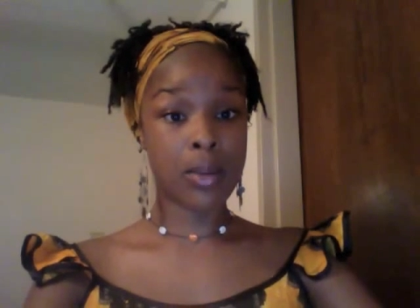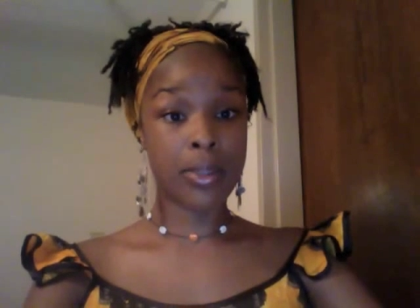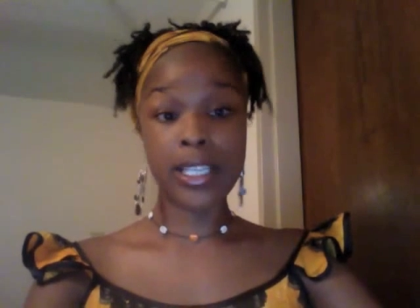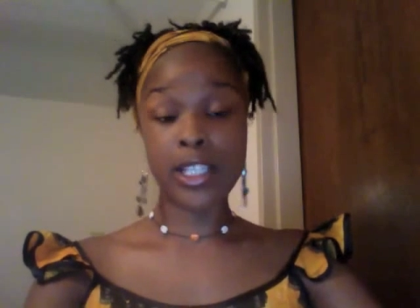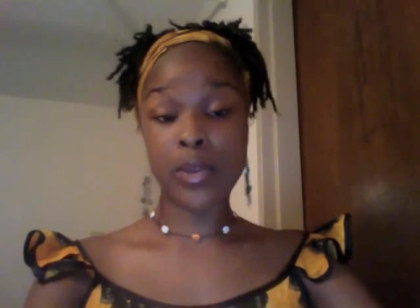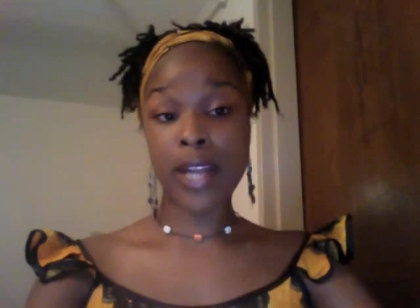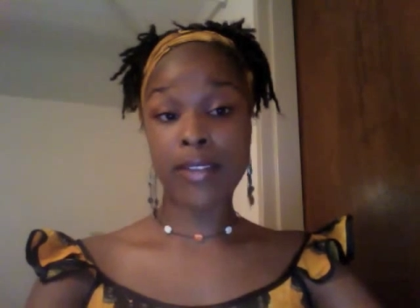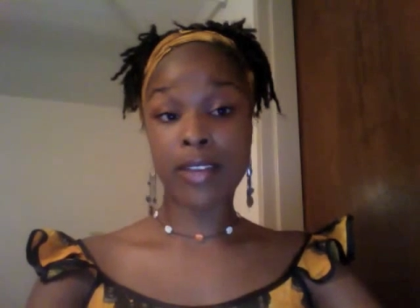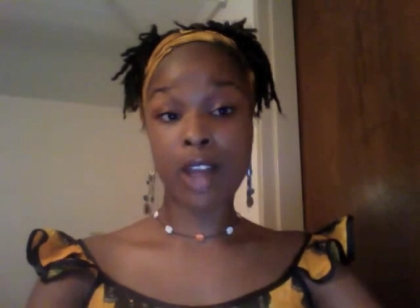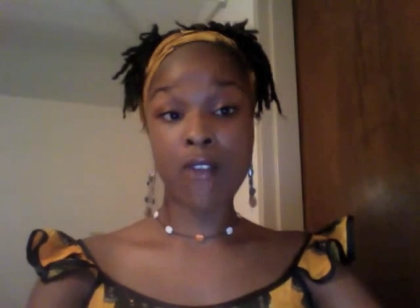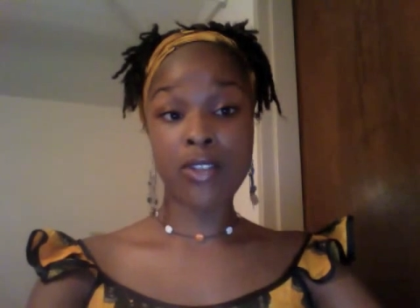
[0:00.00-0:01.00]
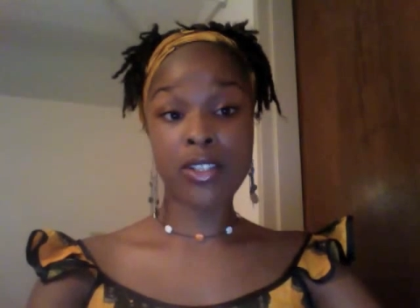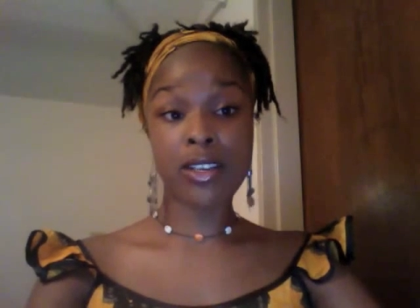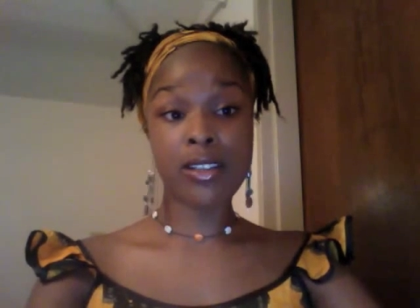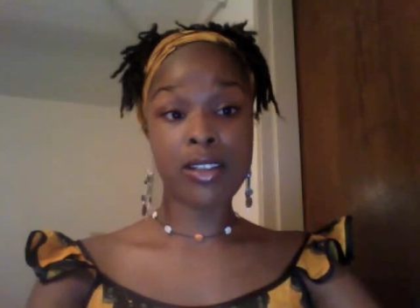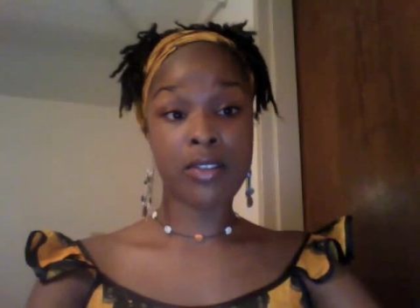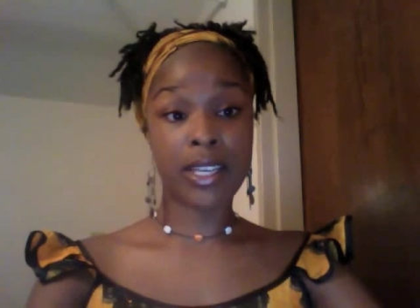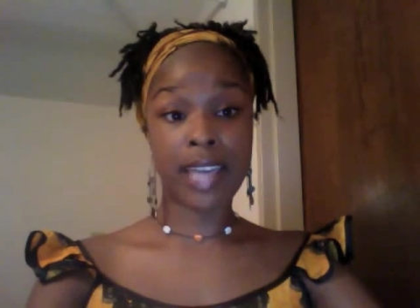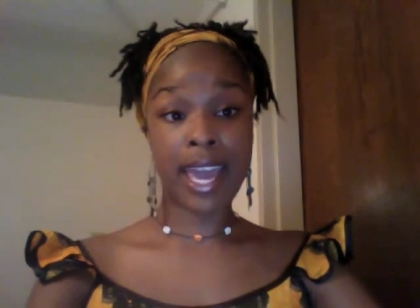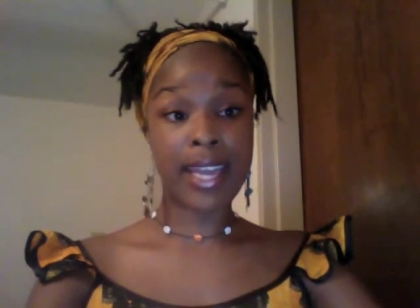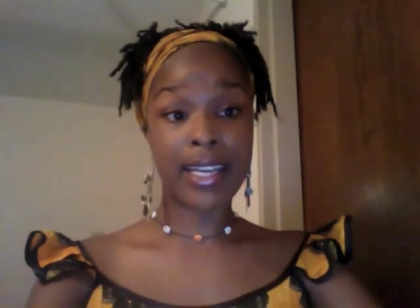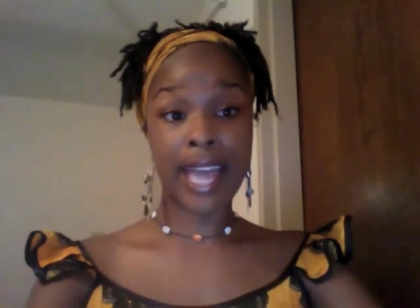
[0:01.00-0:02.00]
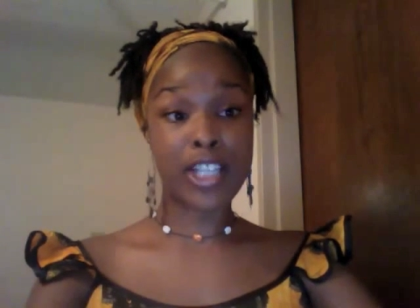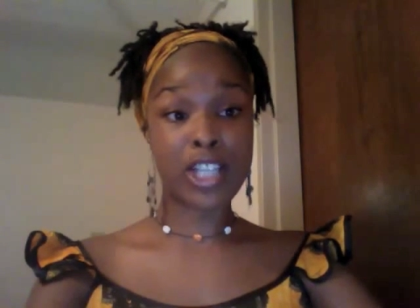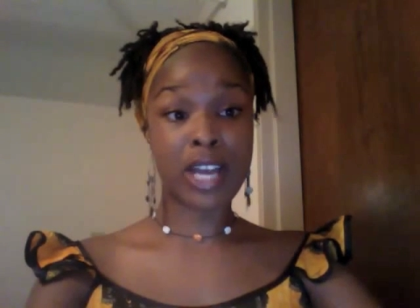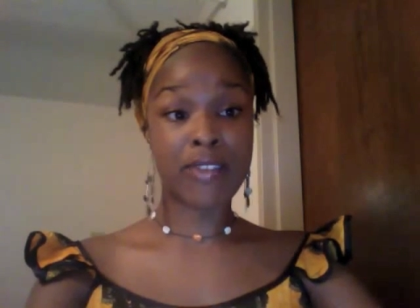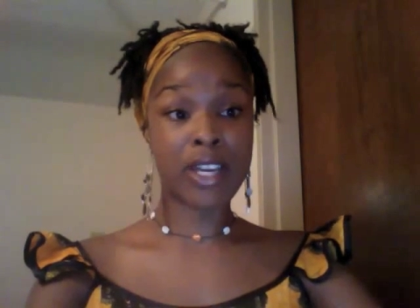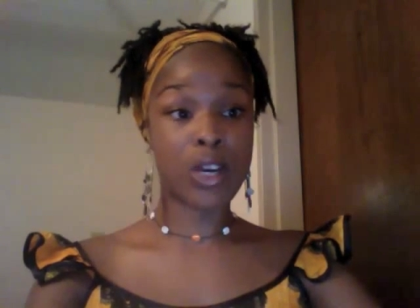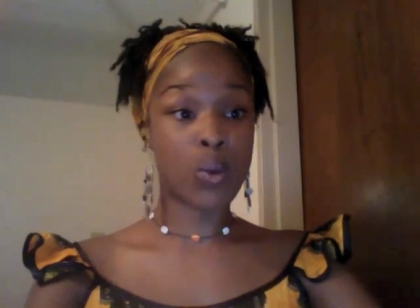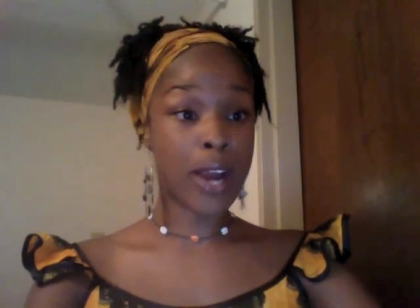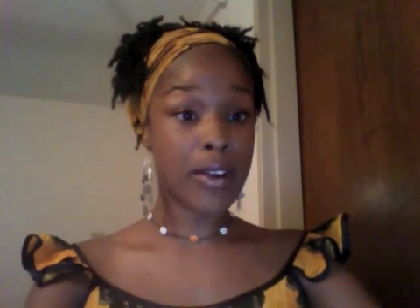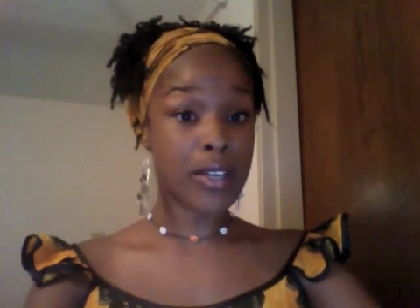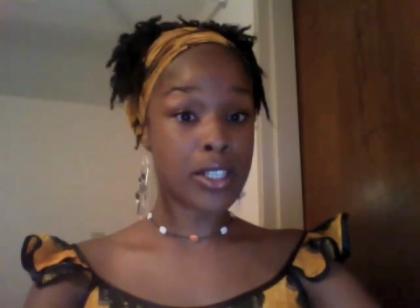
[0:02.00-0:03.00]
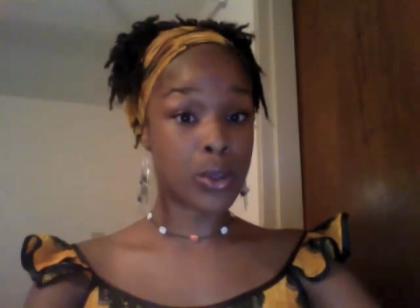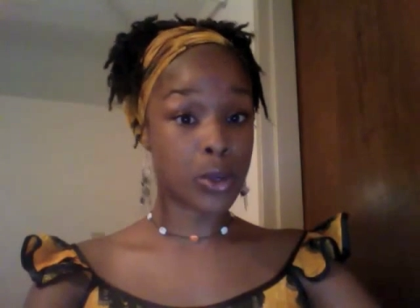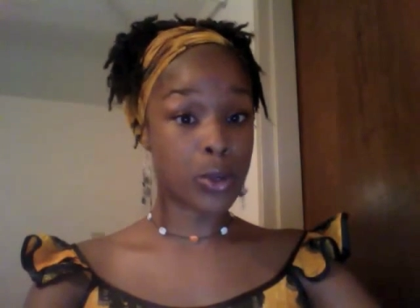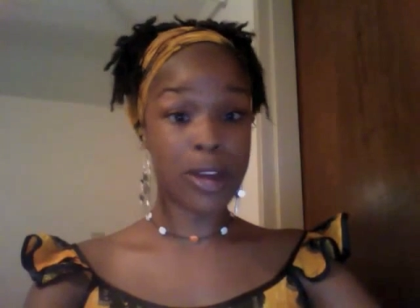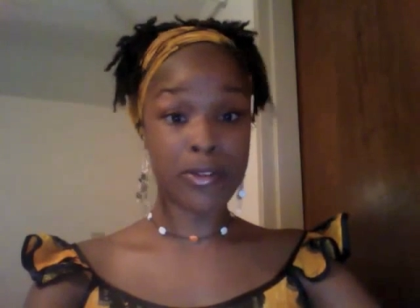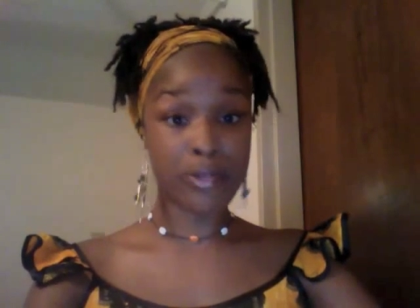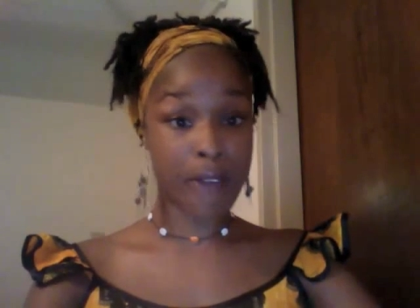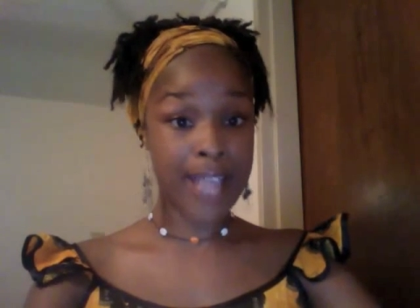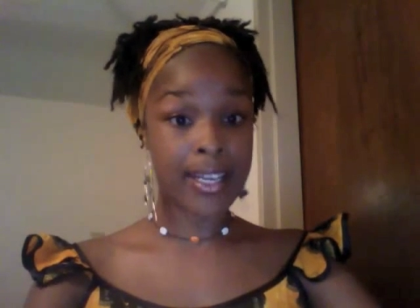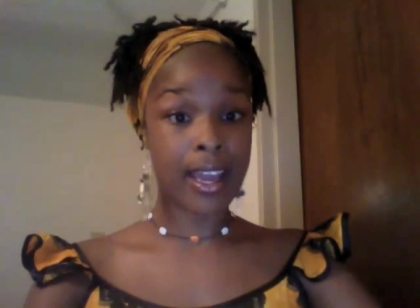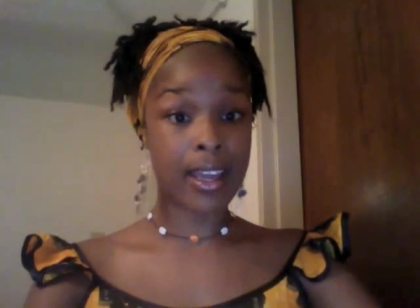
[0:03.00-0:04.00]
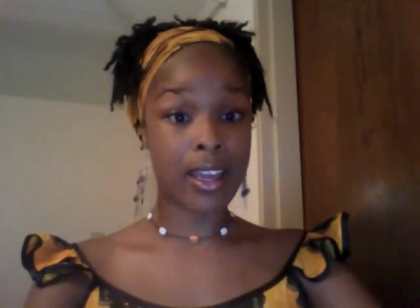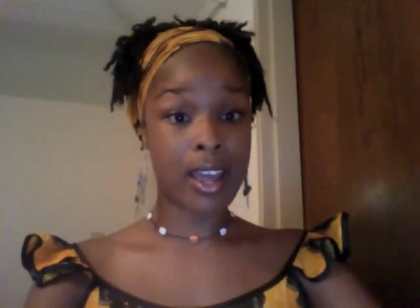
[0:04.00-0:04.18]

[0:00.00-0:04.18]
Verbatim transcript: Police raided the offices of the Gay and HIV Awareness Group on Friday.